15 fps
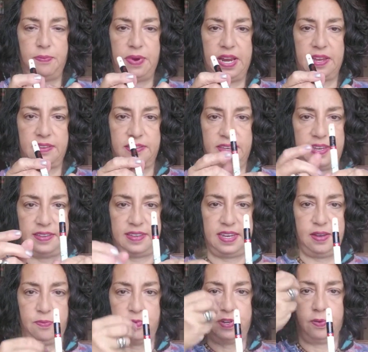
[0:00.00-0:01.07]
because it
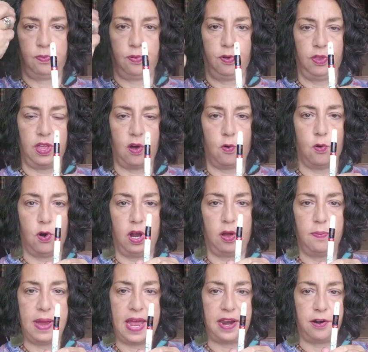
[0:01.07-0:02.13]
seems to pull the oil
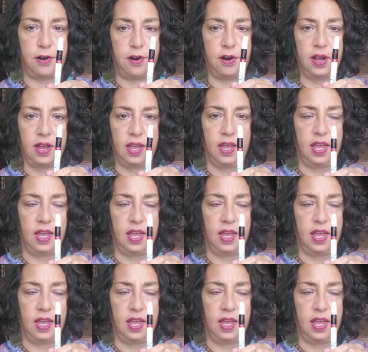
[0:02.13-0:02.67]
better,